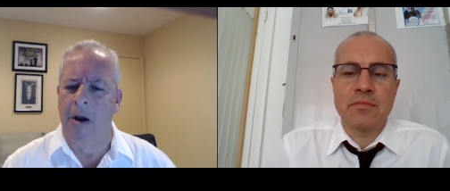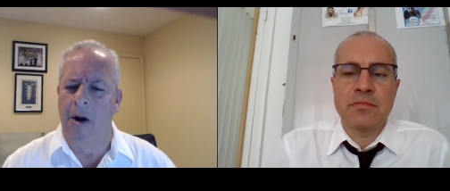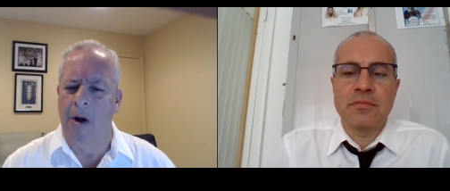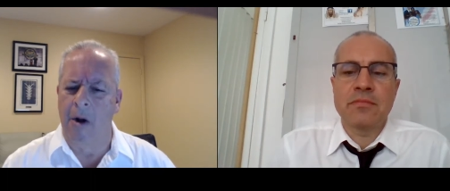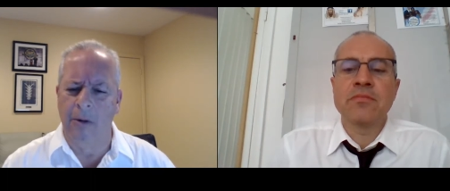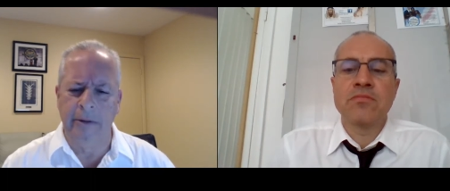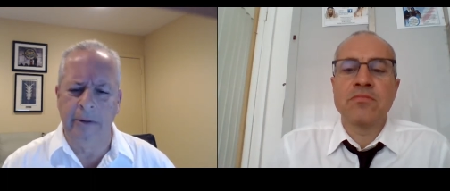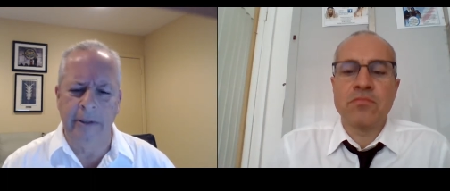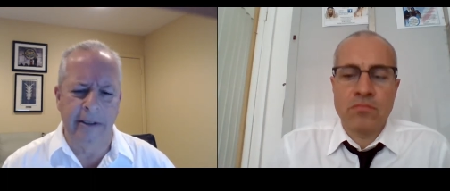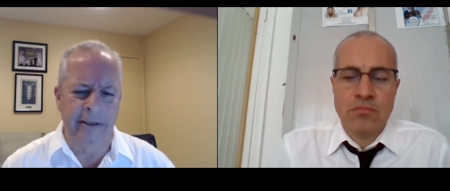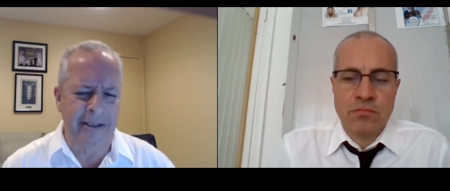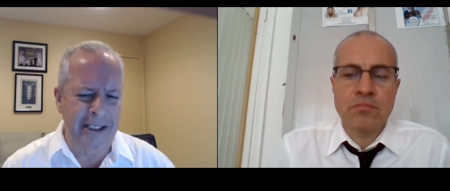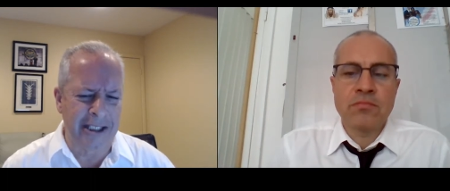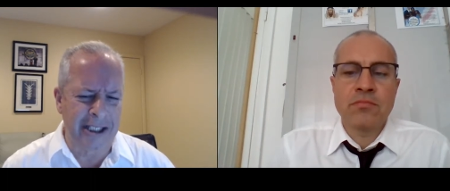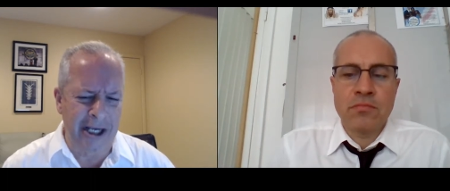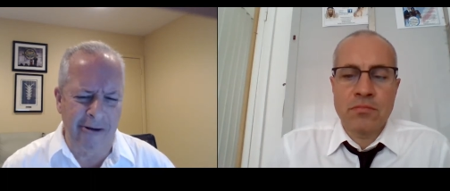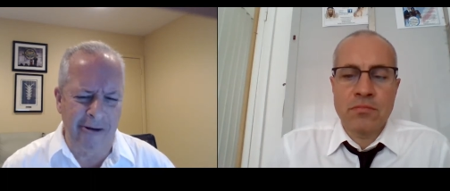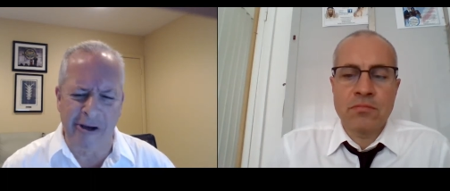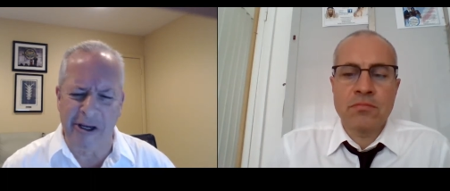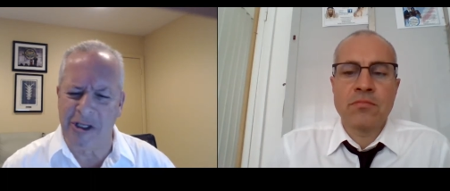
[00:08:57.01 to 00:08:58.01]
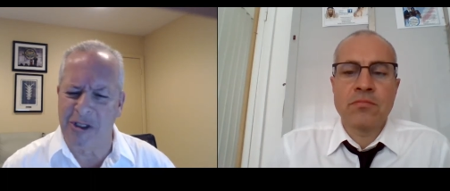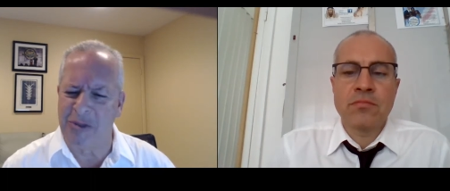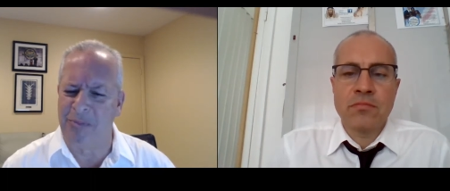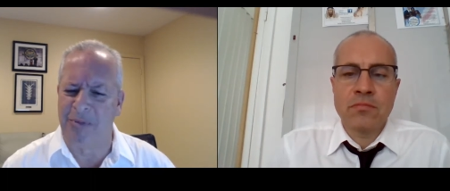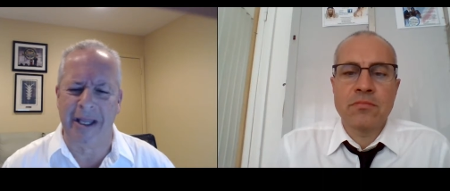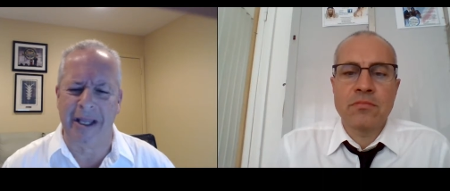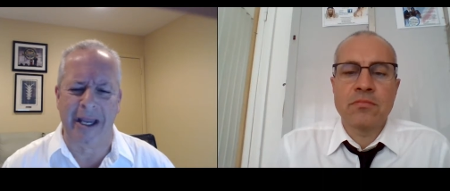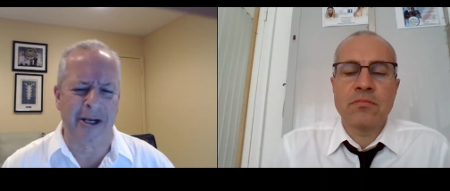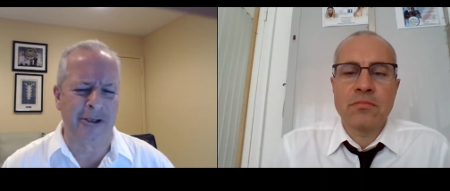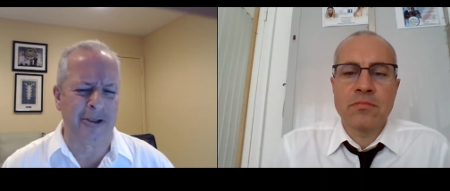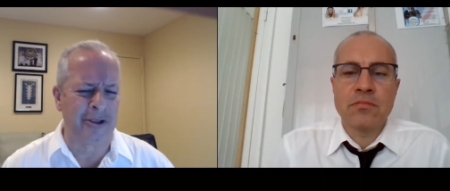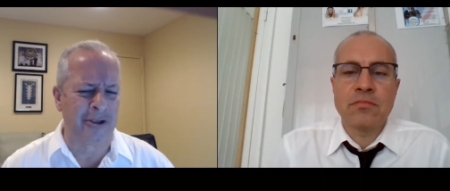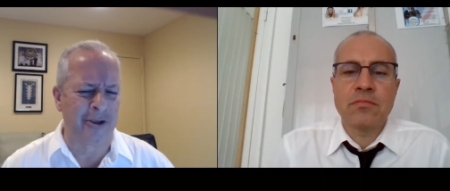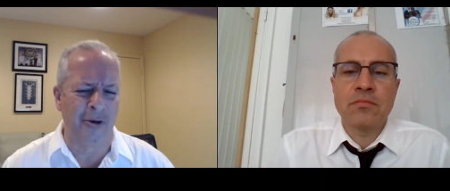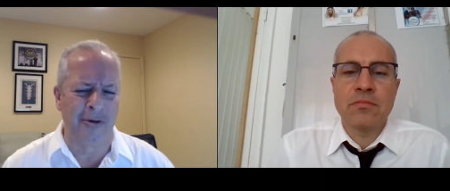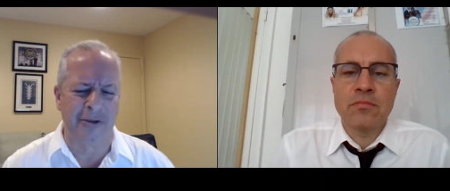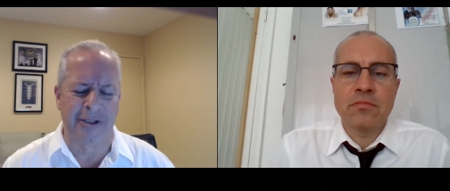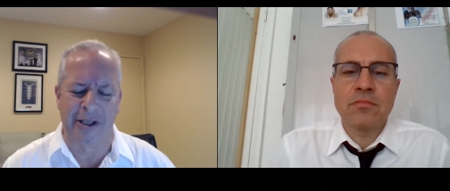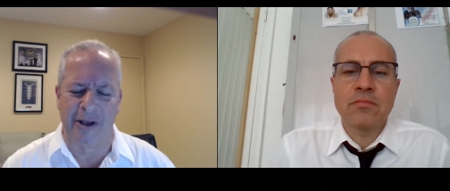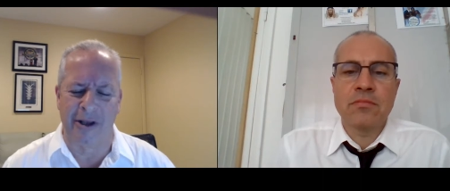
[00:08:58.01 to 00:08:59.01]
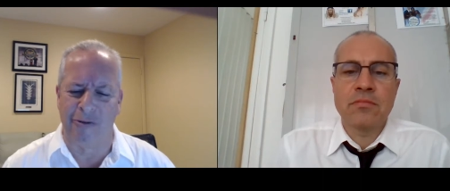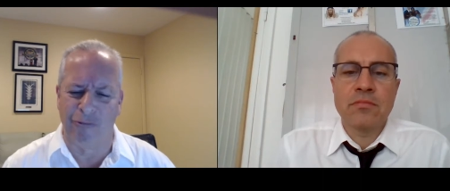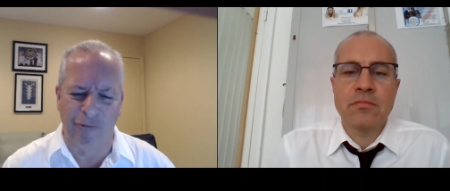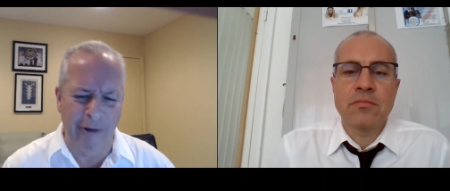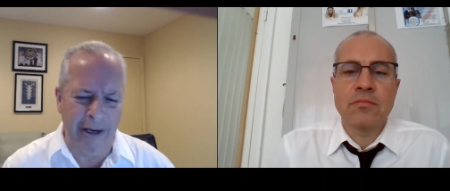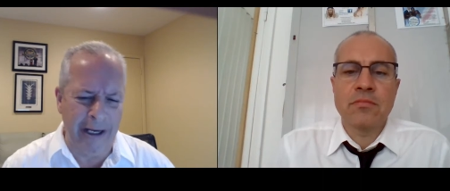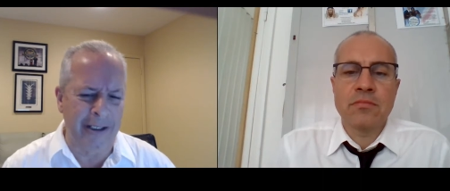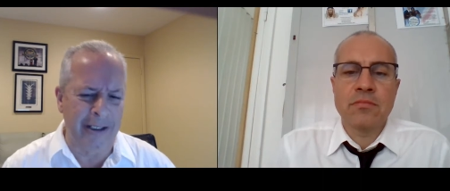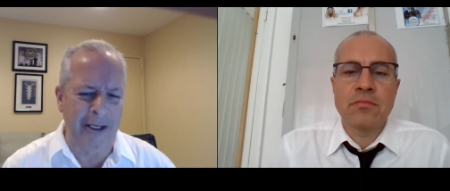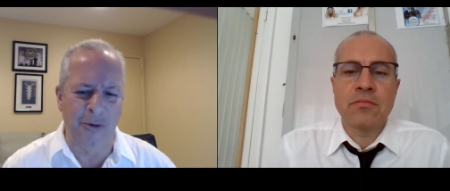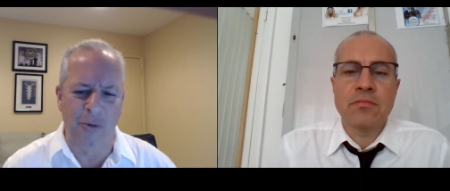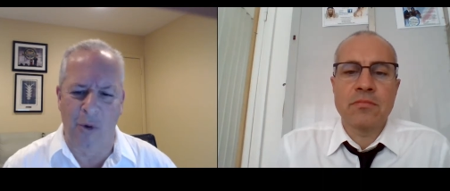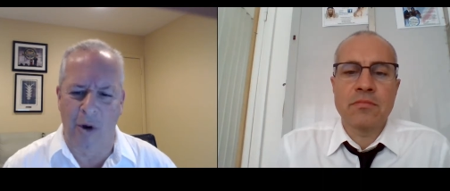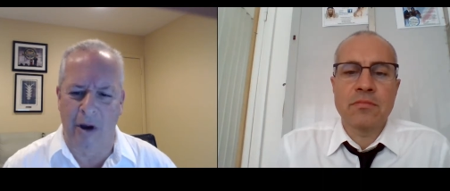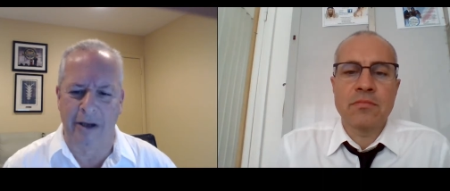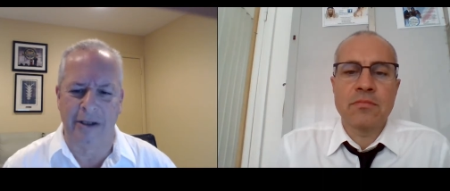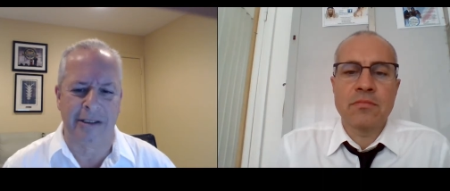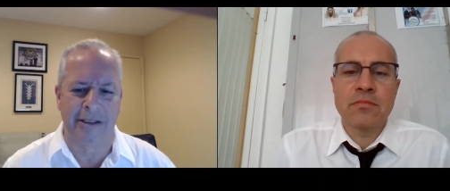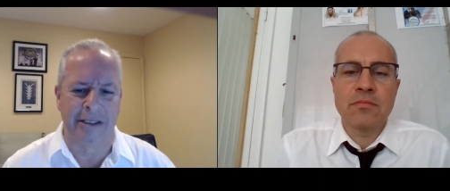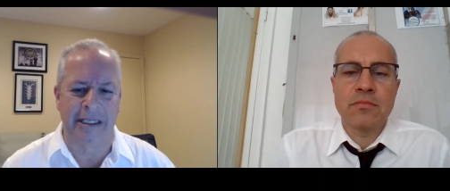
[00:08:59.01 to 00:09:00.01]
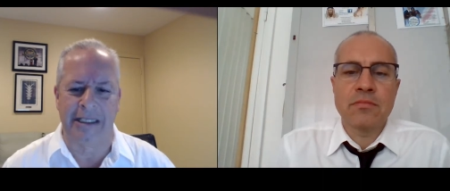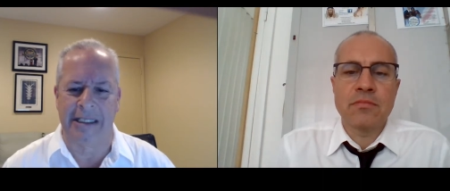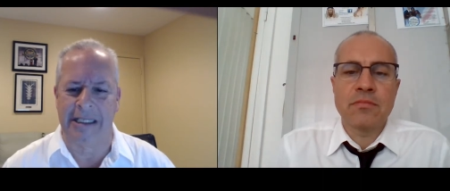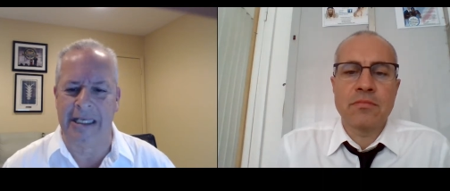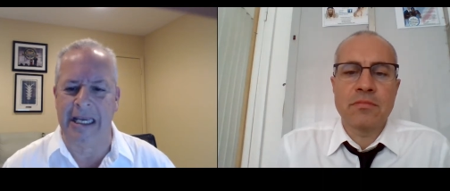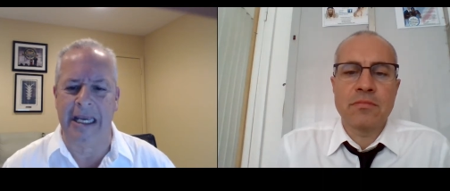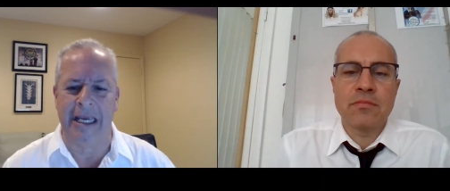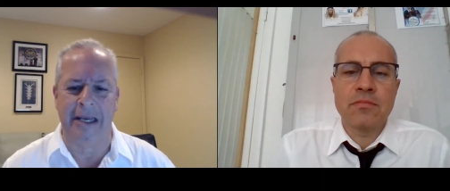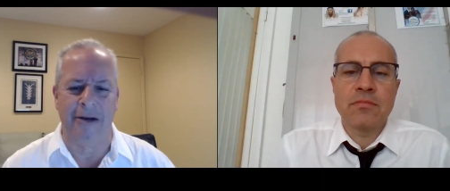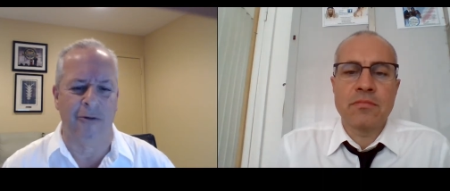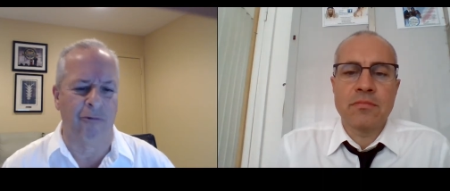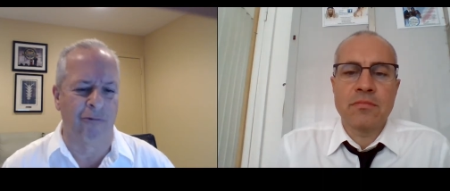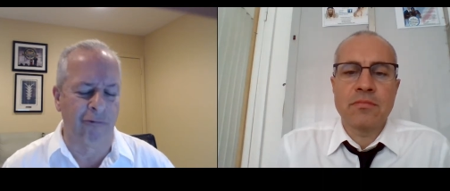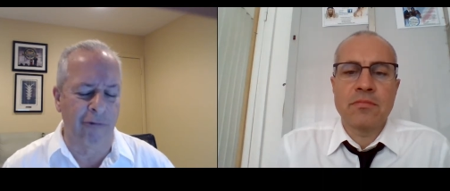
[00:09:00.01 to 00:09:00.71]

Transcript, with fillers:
Speaker 1: Only the serious players, those that really want to succeed and